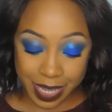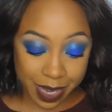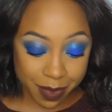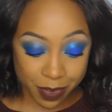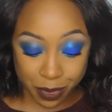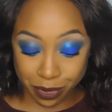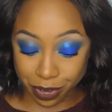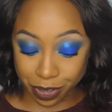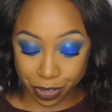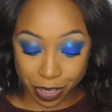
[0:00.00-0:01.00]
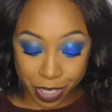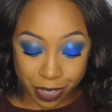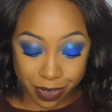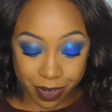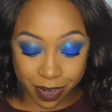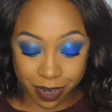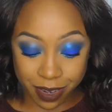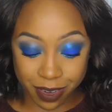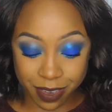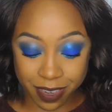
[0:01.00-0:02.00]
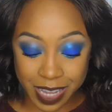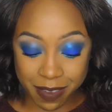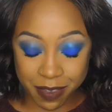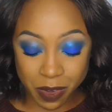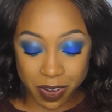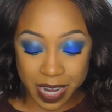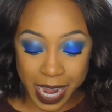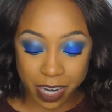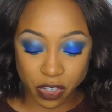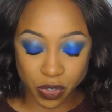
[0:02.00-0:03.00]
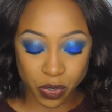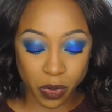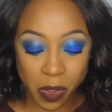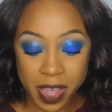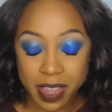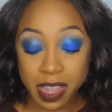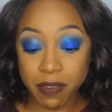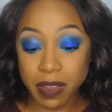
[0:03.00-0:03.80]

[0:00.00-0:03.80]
they feel good, girl. They feel natural. They